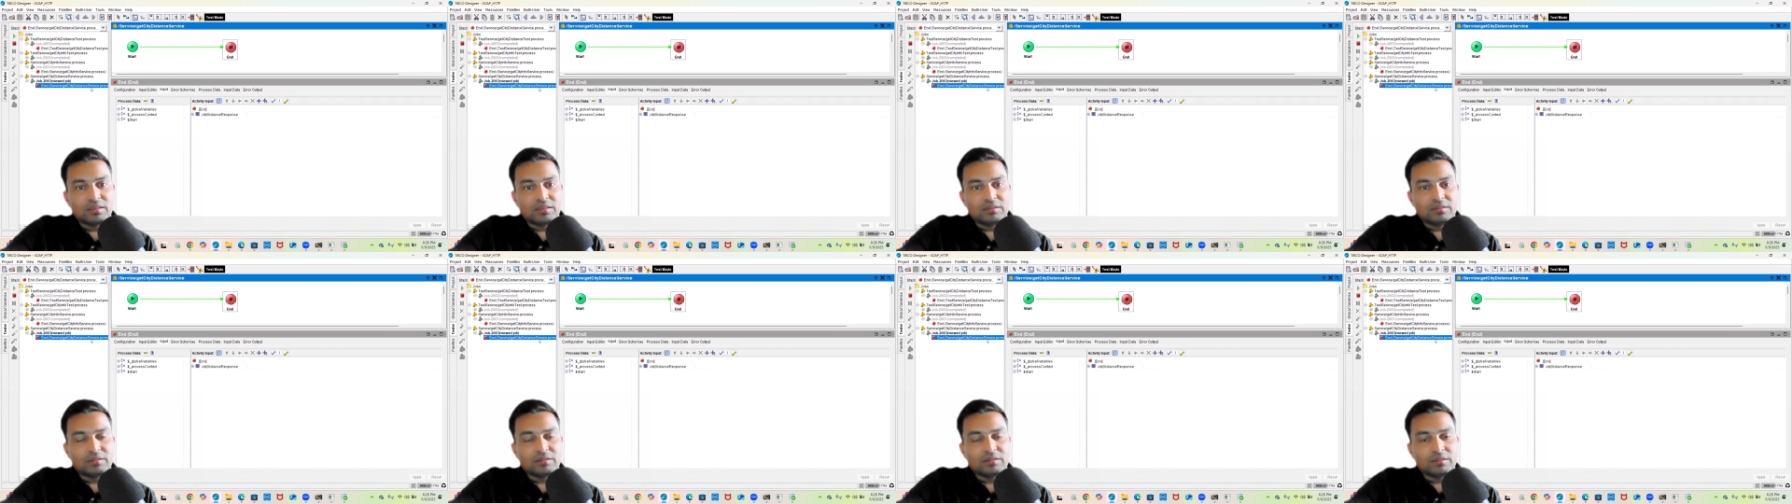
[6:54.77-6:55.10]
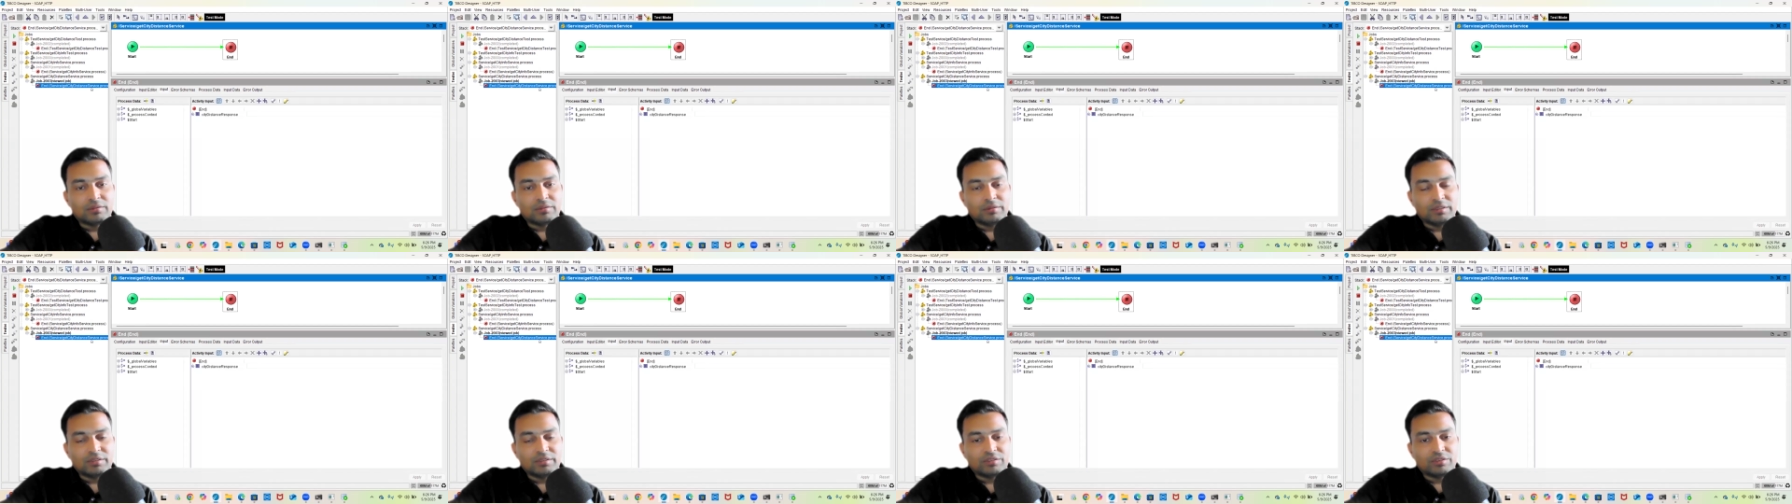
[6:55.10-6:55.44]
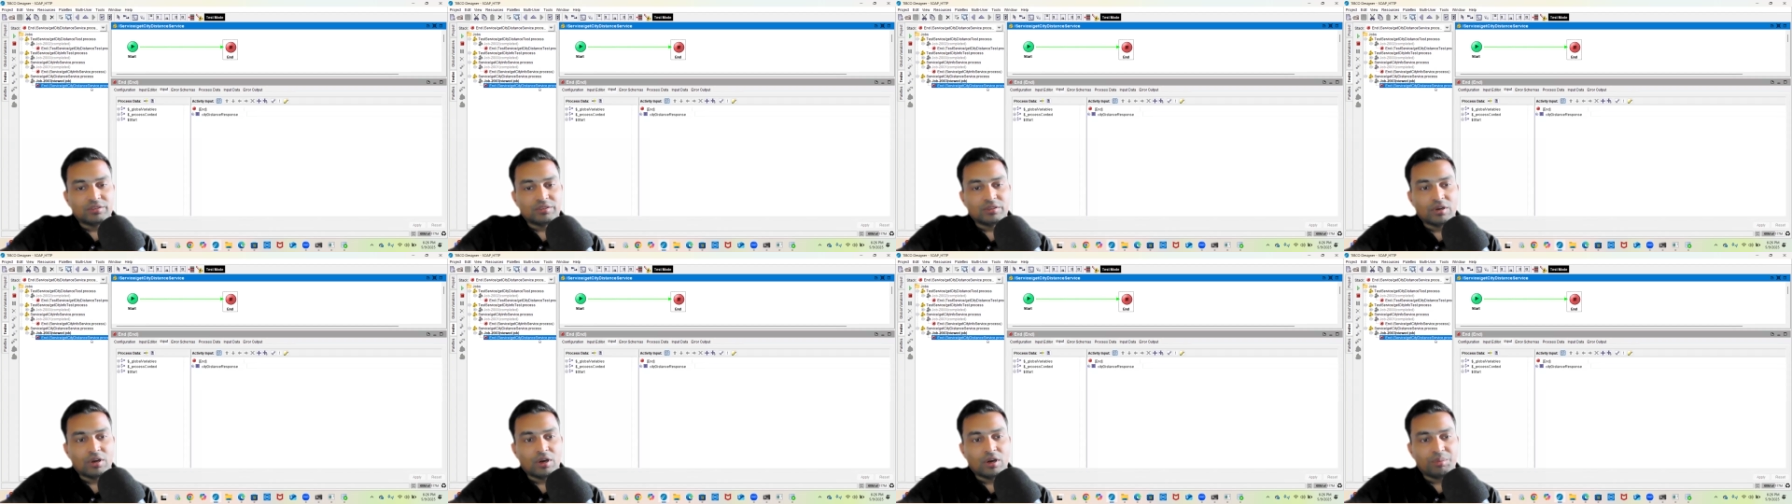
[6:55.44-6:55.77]

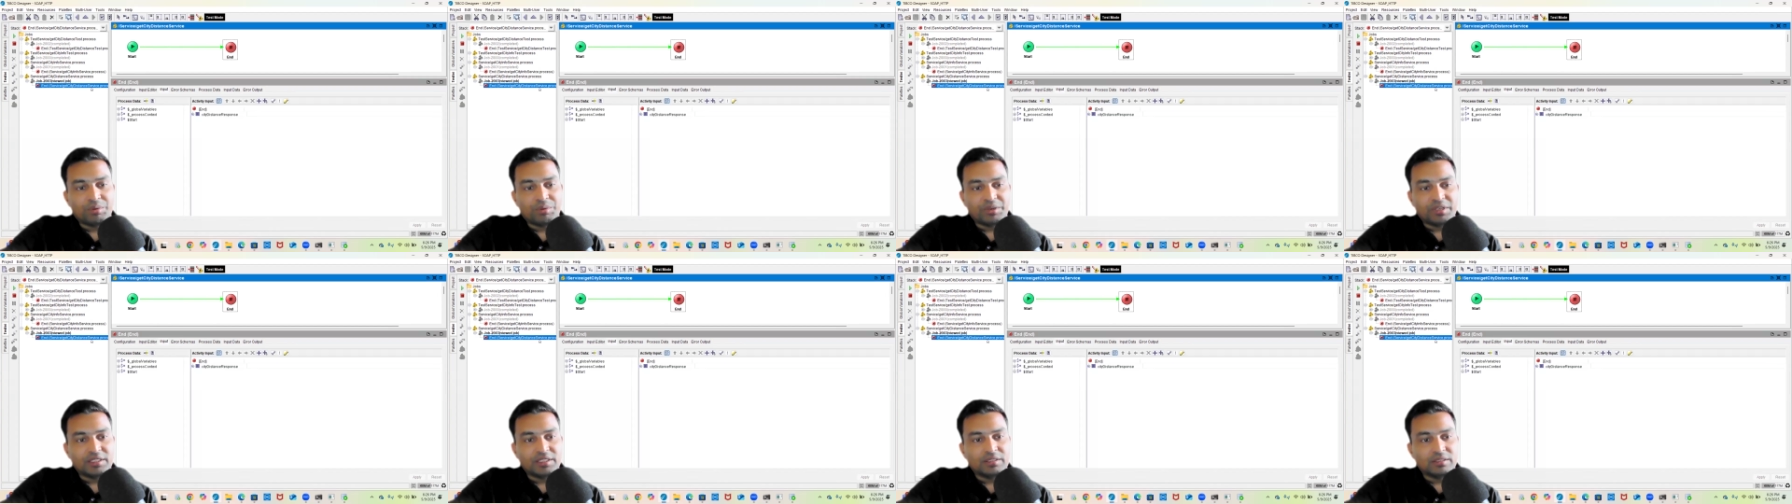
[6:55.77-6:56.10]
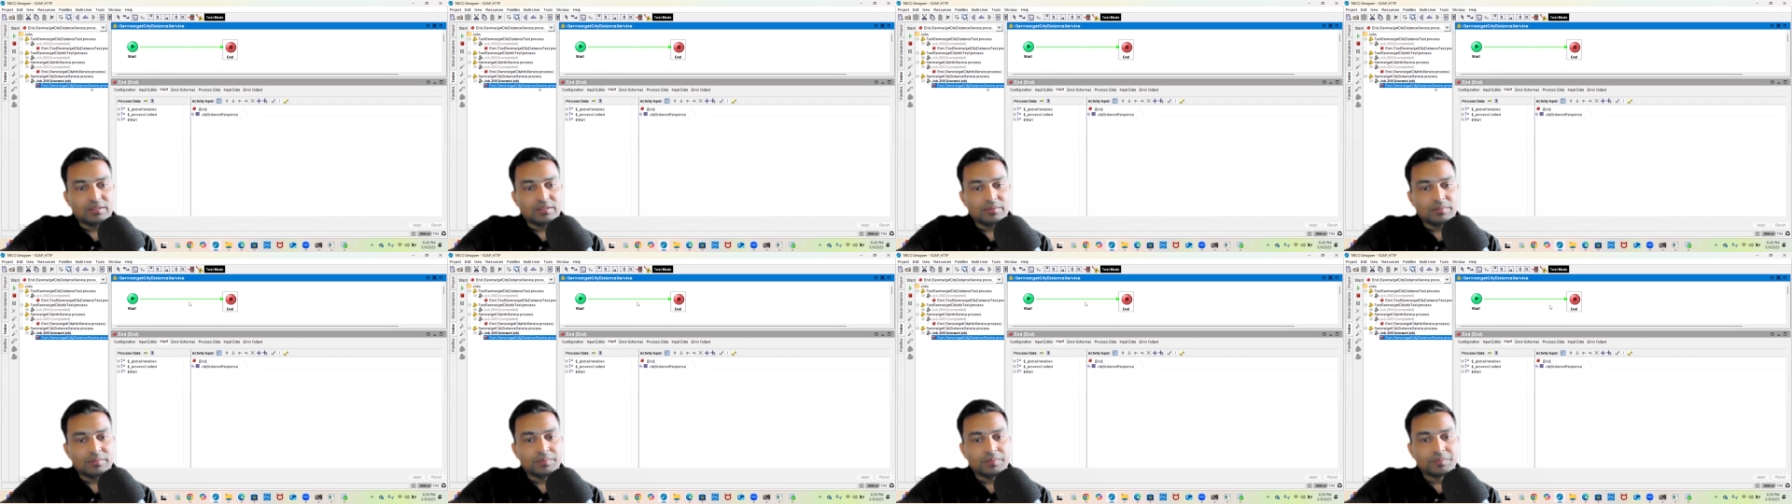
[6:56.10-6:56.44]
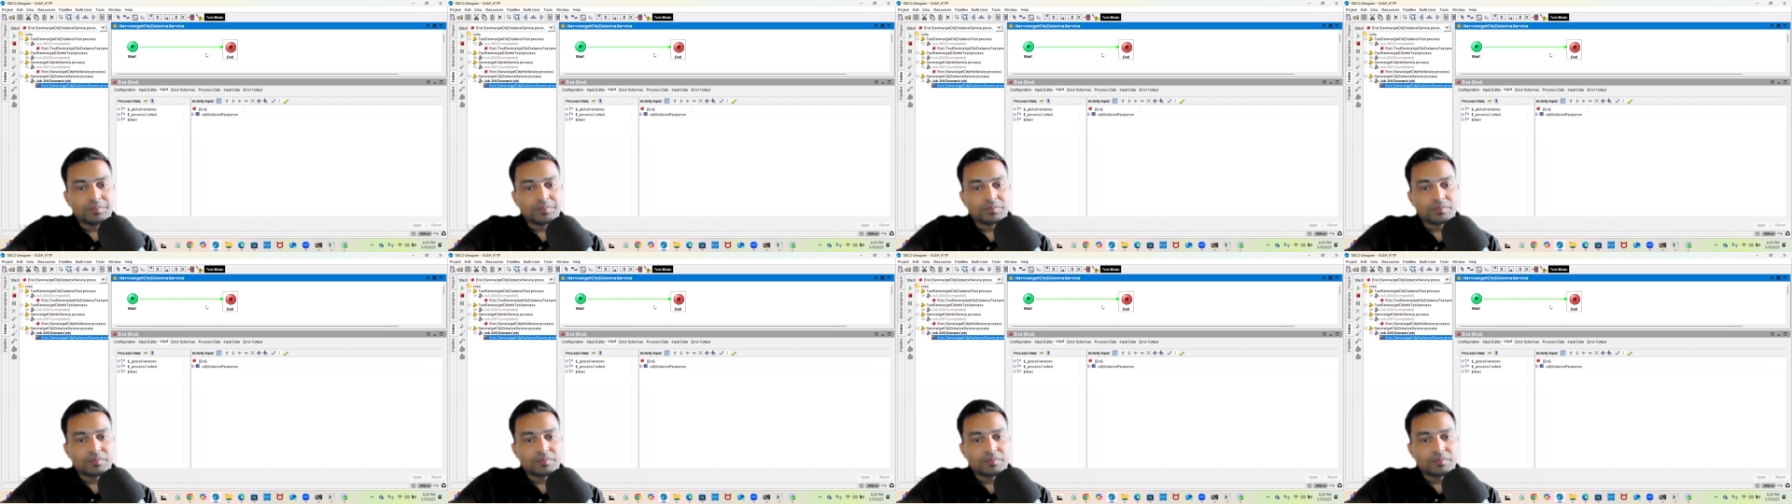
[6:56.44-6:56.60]
service operation.